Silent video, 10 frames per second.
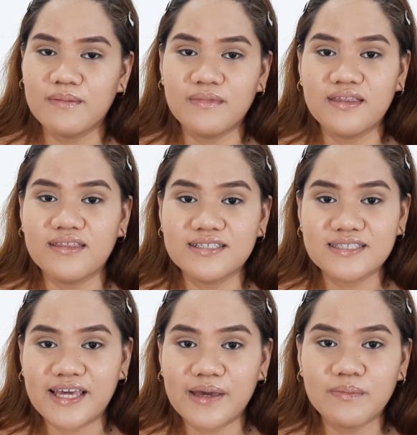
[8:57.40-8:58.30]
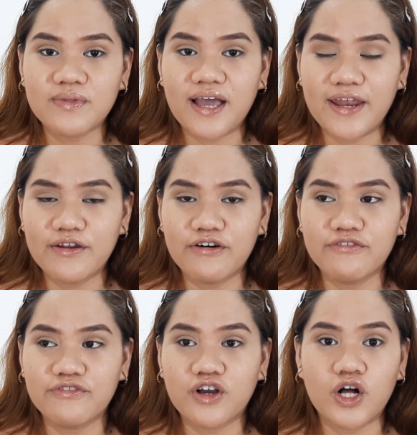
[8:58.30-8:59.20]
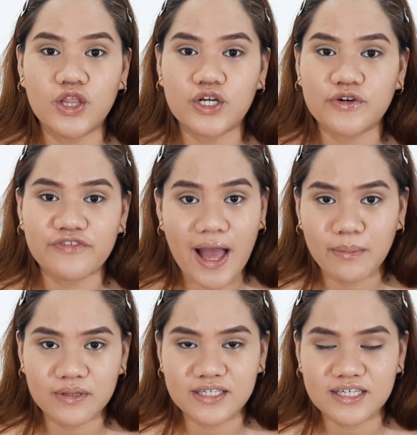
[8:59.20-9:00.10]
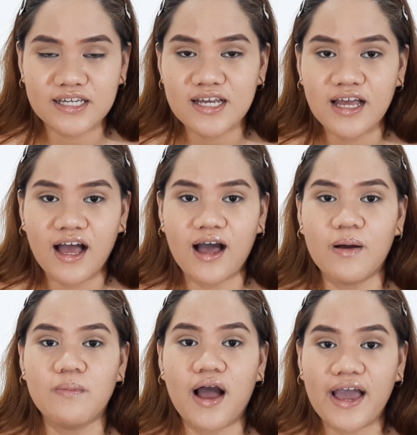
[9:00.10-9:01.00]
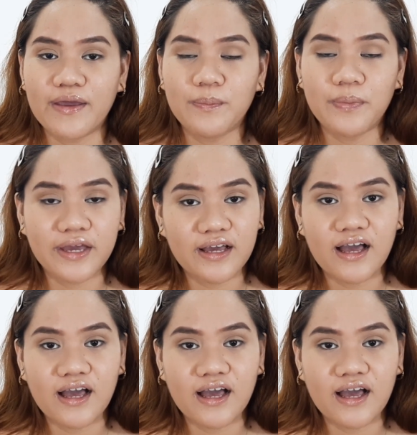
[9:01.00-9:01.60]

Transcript: in the same kind of color family. I pick